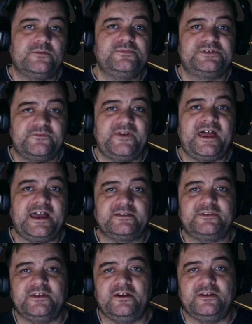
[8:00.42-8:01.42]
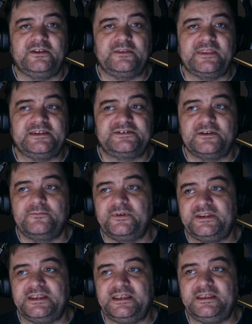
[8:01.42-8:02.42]
the fact that there's
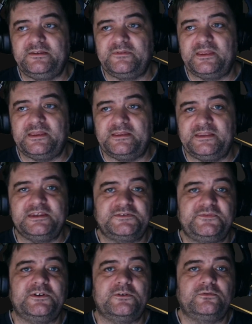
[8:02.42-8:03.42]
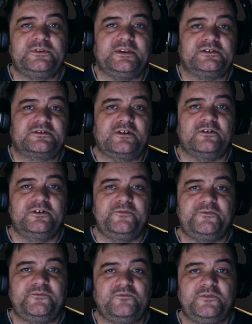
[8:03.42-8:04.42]
somebody in this field that's kind
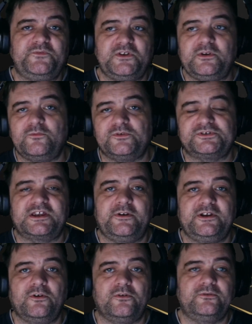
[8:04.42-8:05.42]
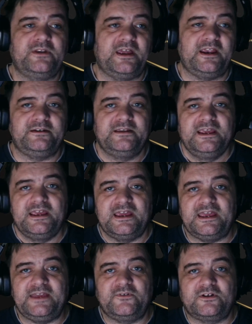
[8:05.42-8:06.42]
of reviewing what's going on and
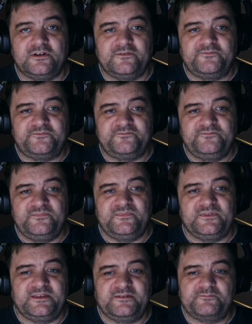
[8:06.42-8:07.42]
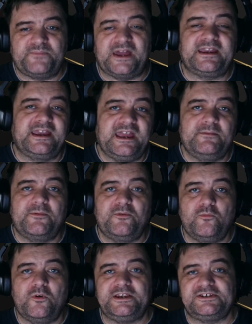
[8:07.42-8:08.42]
either kind of backing him up
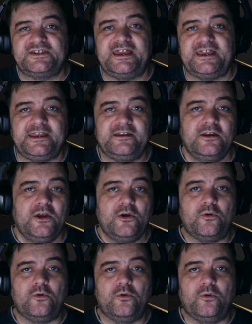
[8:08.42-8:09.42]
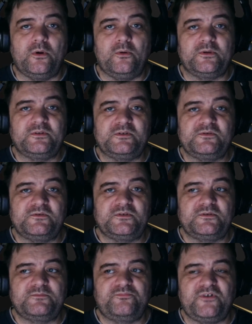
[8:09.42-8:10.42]
on what he's saying, or
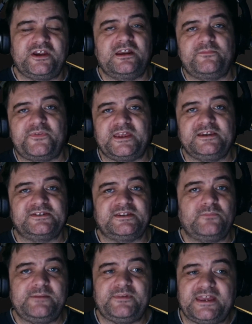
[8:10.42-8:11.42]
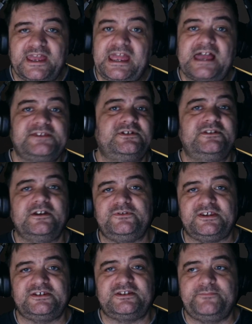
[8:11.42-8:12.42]
bringing up things that maybe he hasn't
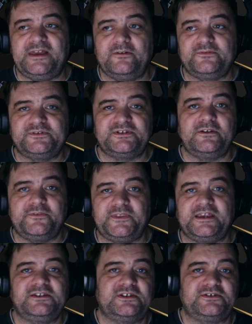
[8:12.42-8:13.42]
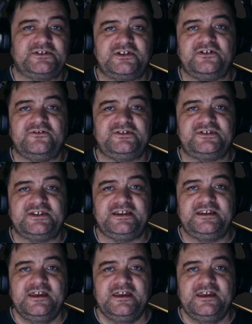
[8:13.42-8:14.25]
noticed about certain things that security